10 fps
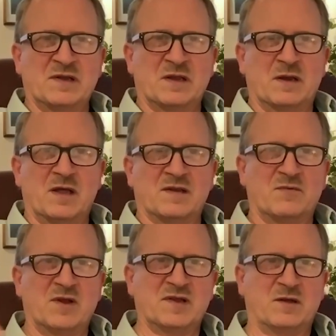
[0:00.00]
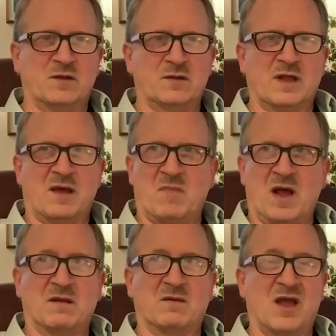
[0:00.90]
And as a result, that
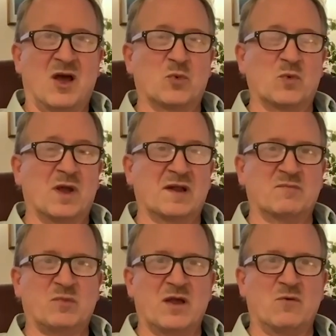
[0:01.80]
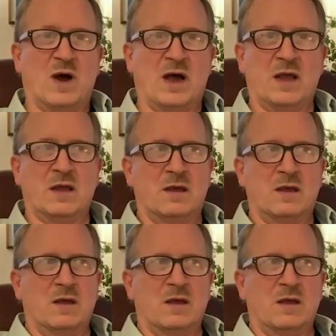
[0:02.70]
might help explain why